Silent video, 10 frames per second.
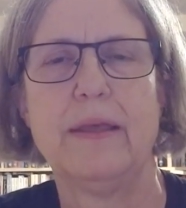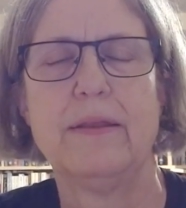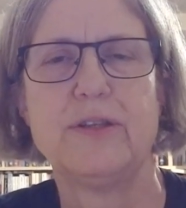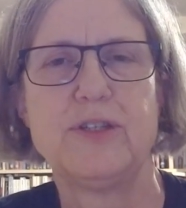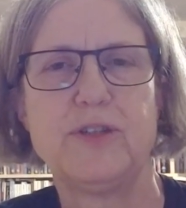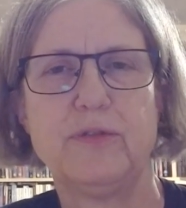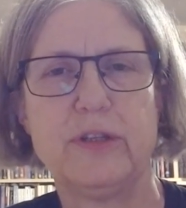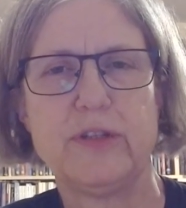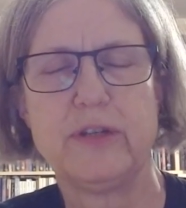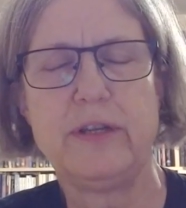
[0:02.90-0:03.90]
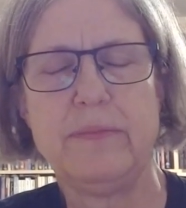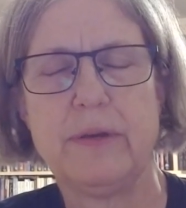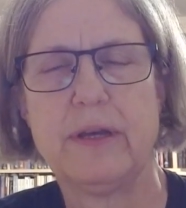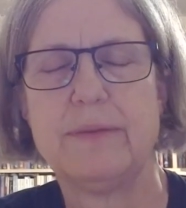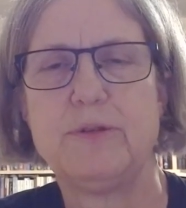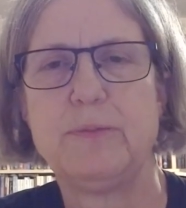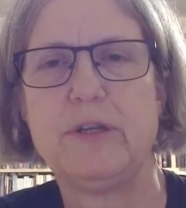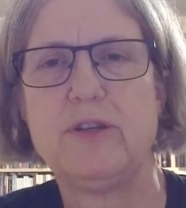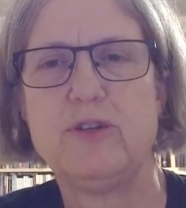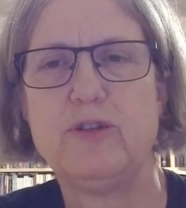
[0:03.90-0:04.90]
This is Felicity. I'm
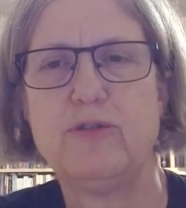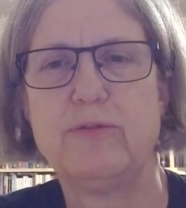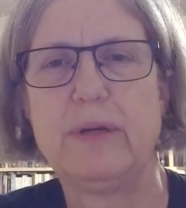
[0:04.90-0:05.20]
speaking to you from my